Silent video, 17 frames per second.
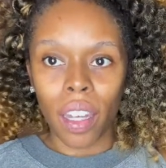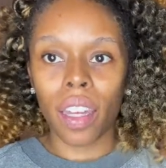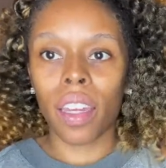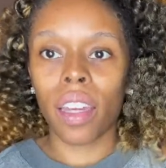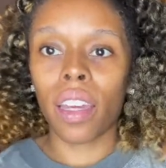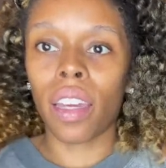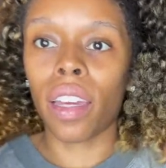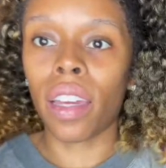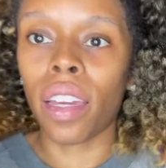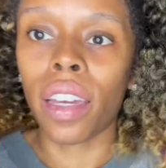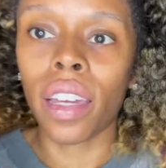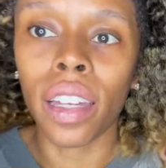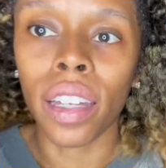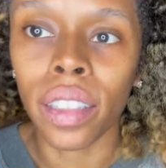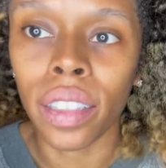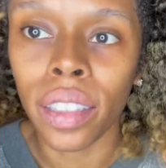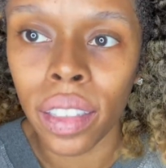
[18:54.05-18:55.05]

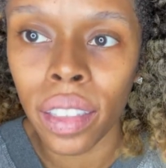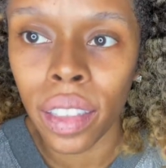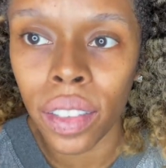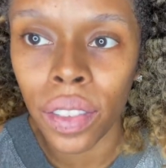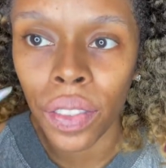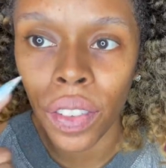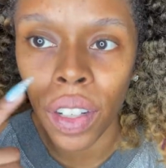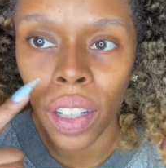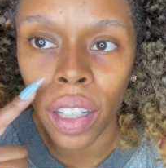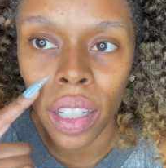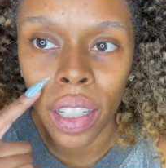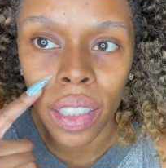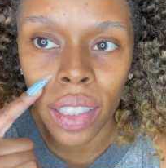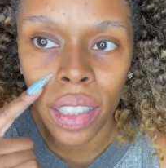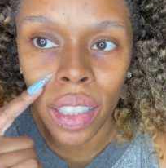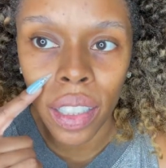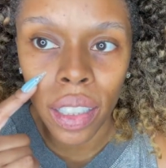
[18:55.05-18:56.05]
And as far as
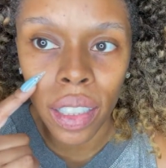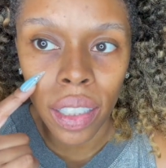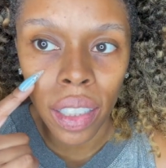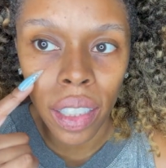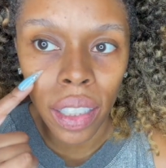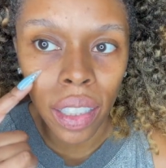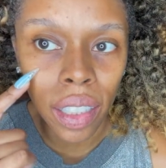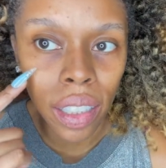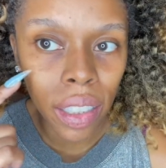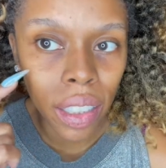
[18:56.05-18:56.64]
the like